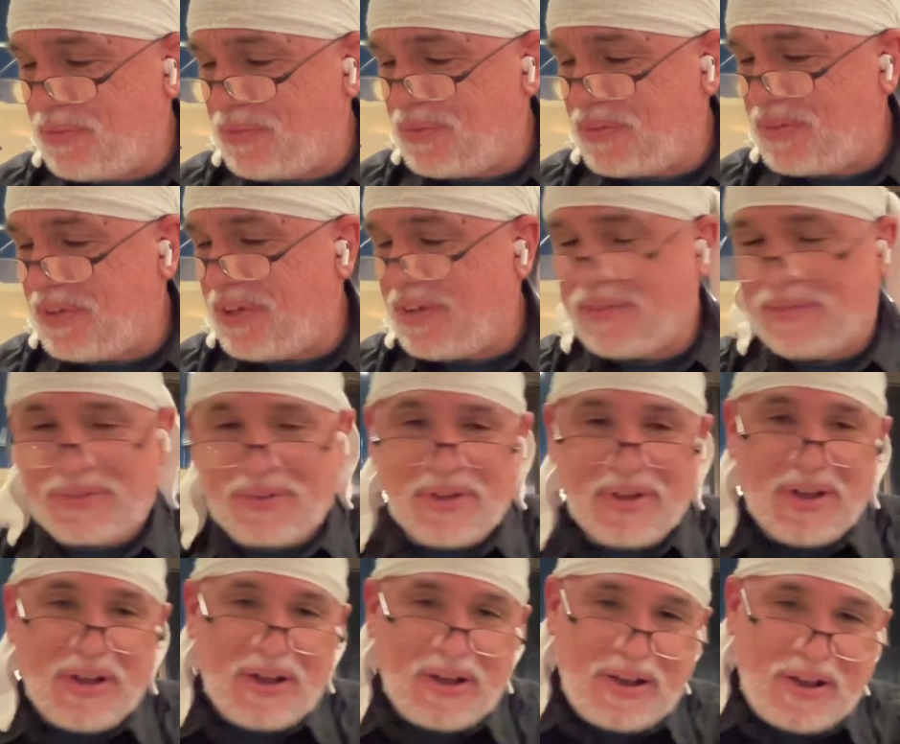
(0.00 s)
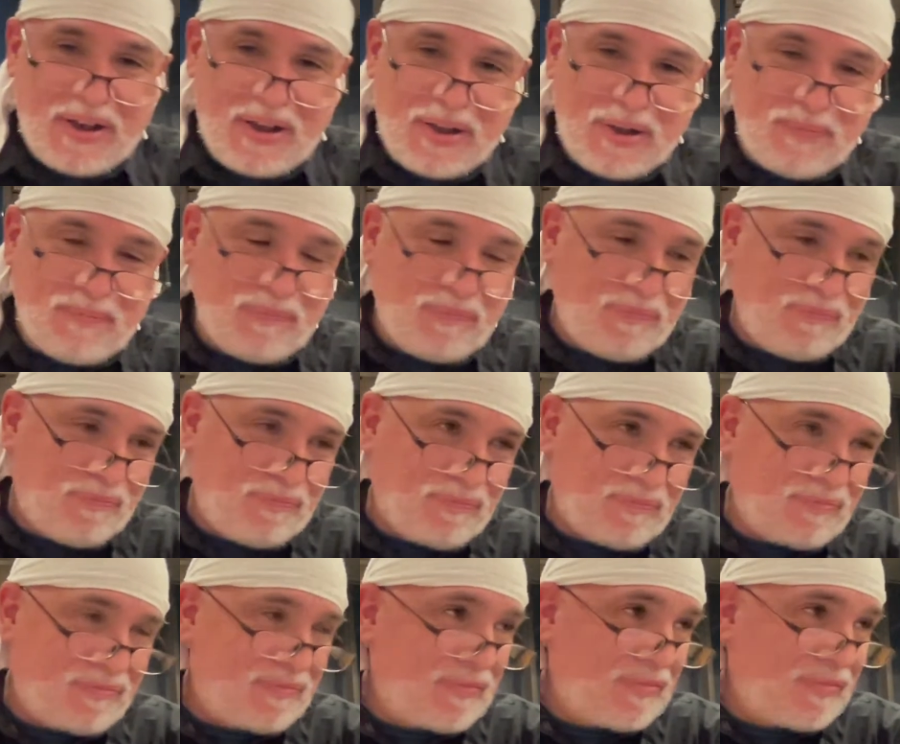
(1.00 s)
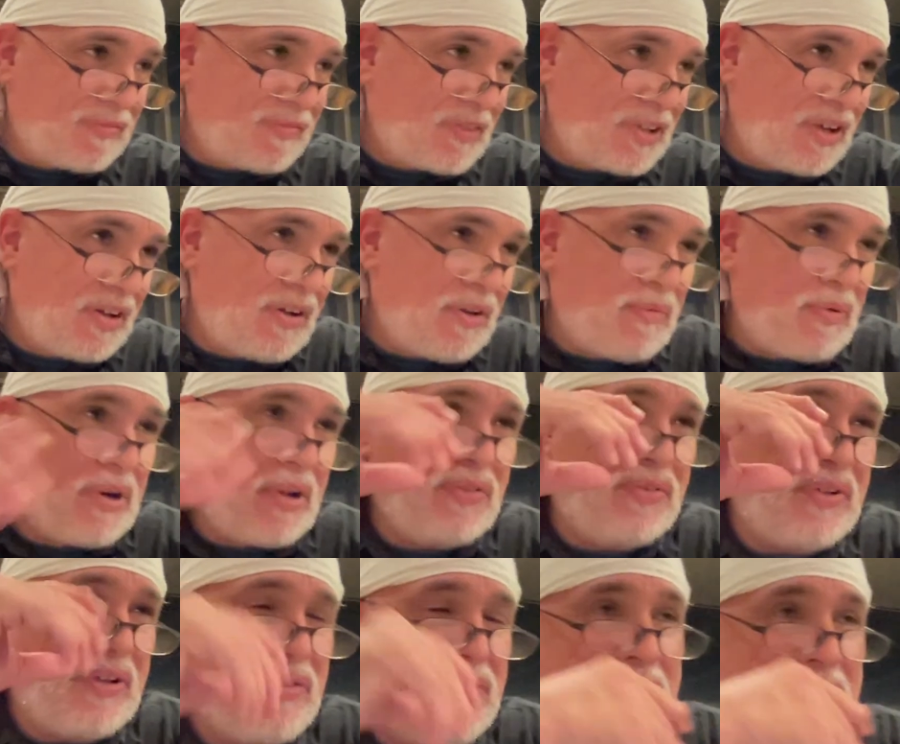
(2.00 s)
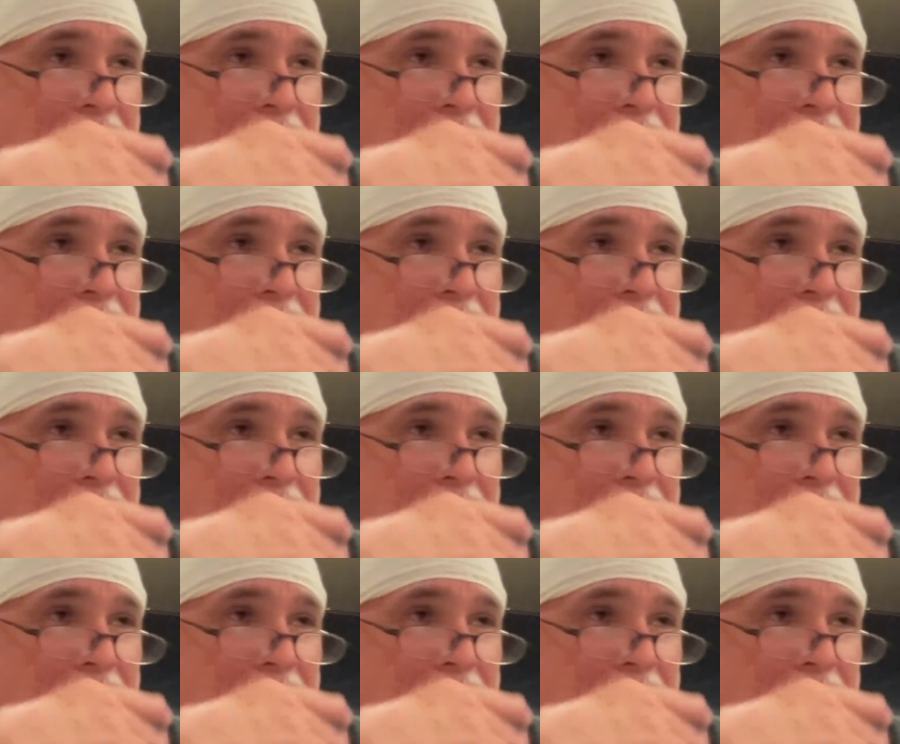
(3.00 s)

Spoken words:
mistakes. What else did I say